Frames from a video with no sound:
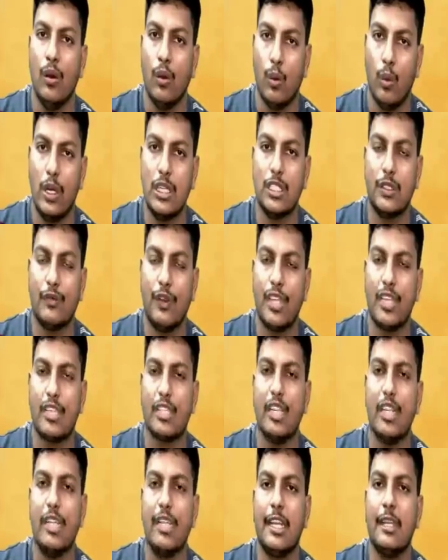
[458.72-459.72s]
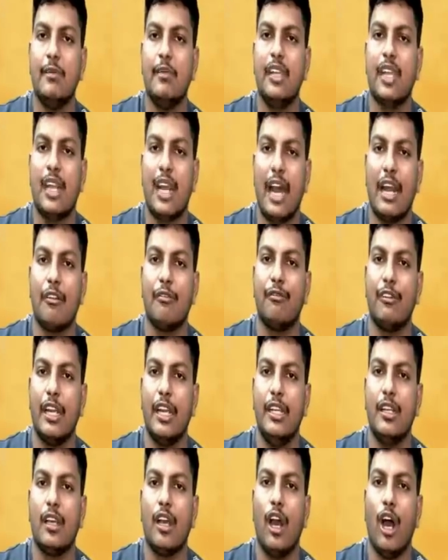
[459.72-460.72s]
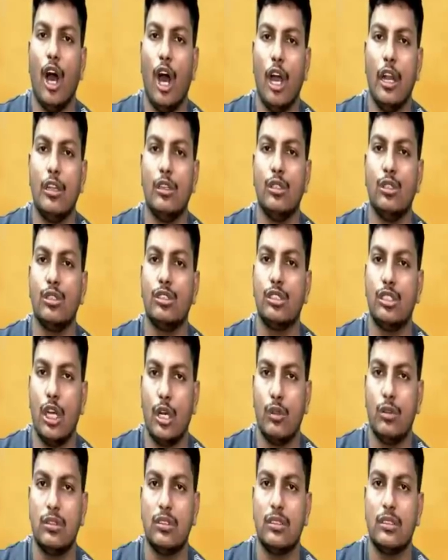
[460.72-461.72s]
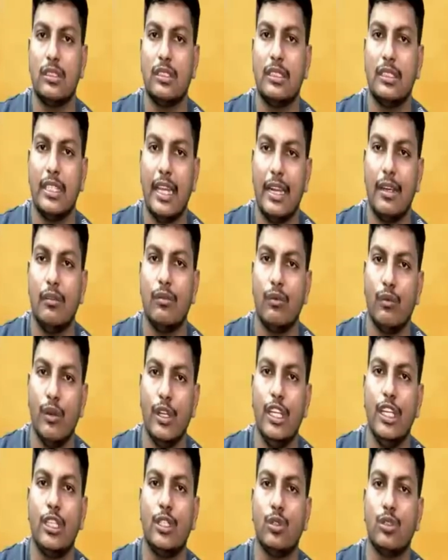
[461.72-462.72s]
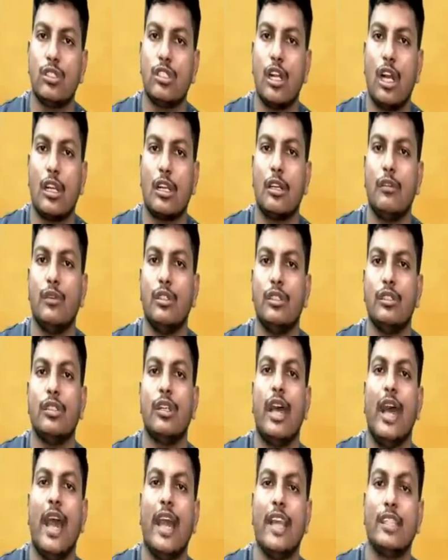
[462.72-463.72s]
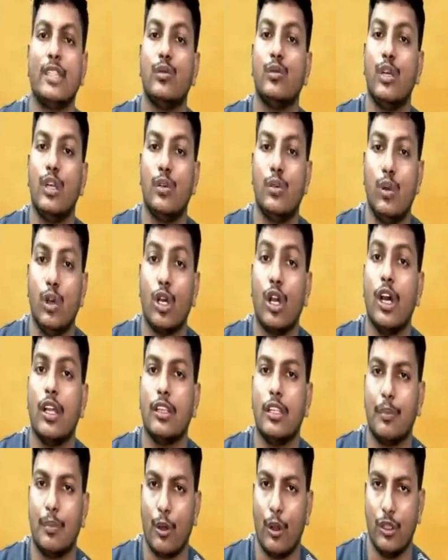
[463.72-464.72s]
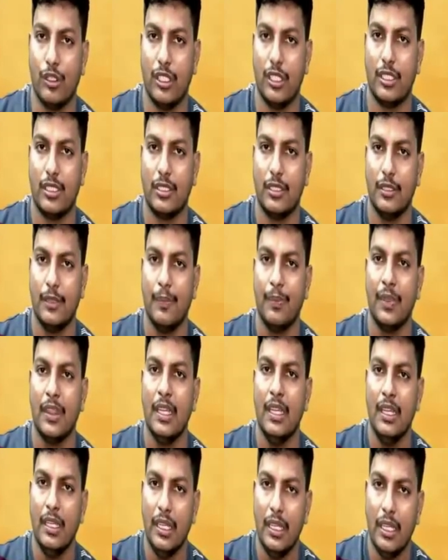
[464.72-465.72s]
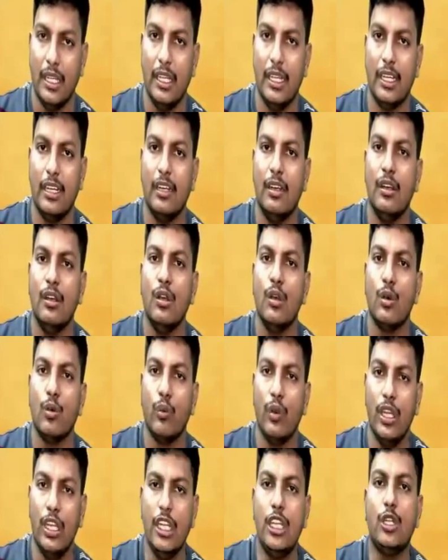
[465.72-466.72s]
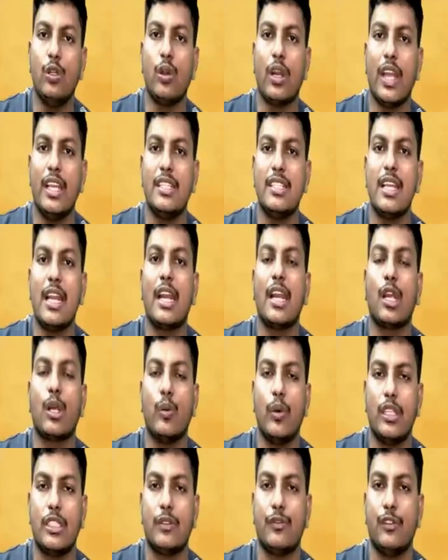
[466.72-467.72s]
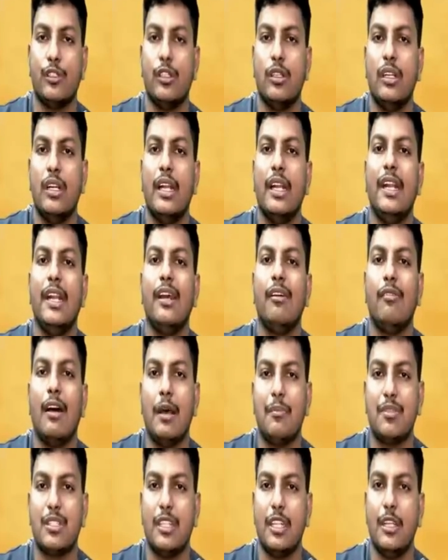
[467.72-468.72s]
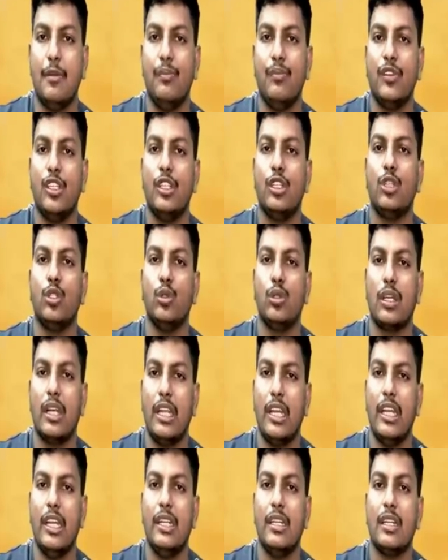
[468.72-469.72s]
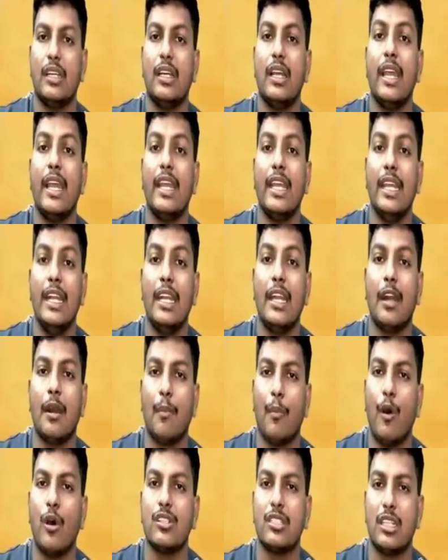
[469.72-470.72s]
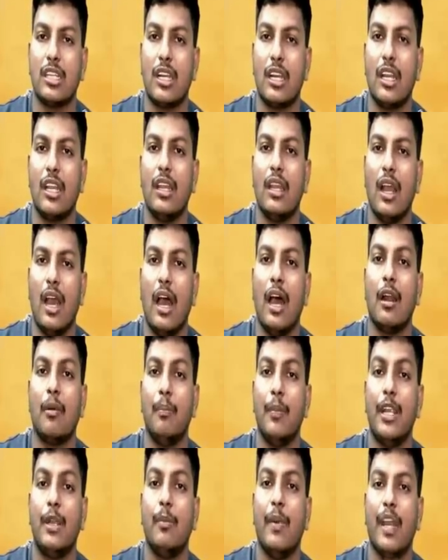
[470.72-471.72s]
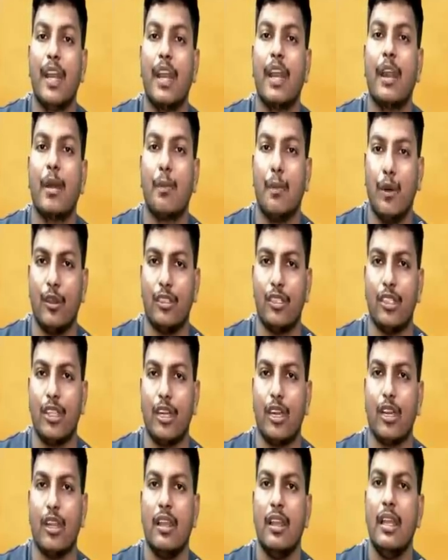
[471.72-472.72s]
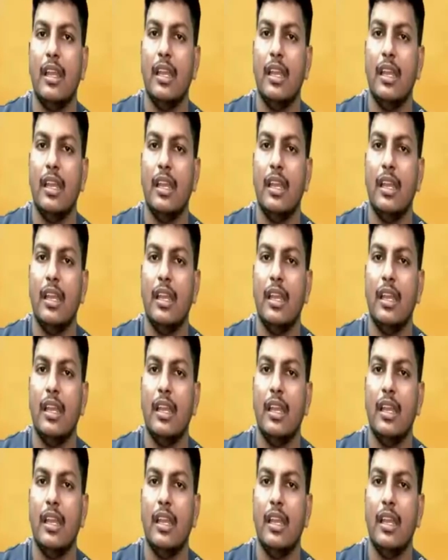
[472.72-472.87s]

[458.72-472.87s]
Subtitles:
Once functional team clarified all those doubts, then we need to start our actual work on the project. Here, we need to raise a request for DevOps team to create a Git repository or Bitbucket repository.